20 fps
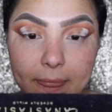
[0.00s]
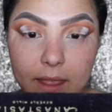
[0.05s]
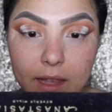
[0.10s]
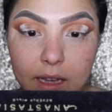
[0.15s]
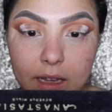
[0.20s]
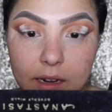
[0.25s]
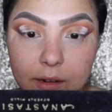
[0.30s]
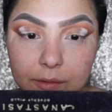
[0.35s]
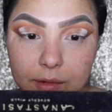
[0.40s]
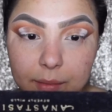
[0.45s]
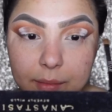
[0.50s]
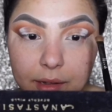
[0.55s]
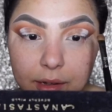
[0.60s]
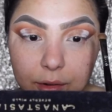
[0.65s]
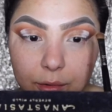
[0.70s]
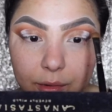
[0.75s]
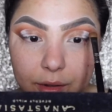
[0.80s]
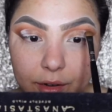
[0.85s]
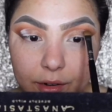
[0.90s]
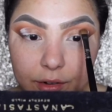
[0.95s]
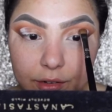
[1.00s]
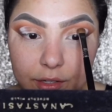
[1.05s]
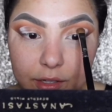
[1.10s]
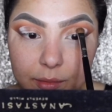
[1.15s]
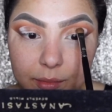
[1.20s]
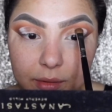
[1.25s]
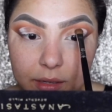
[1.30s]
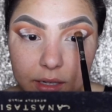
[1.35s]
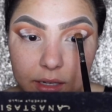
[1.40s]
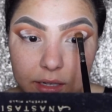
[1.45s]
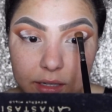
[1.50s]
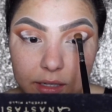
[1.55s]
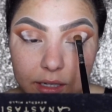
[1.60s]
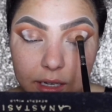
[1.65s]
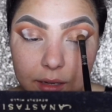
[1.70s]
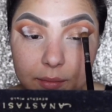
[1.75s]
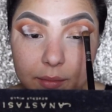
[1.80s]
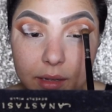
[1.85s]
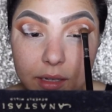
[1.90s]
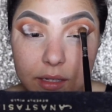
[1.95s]
I don't want to be a quitter just because
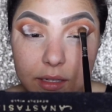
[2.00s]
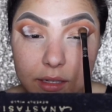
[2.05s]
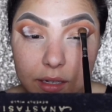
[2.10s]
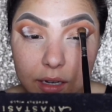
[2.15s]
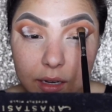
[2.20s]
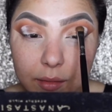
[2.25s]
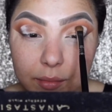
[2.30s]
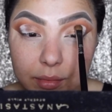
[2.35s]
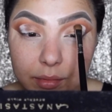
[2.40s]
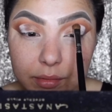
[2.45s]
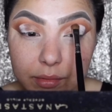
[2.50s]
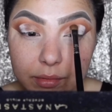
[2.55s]
I messed up.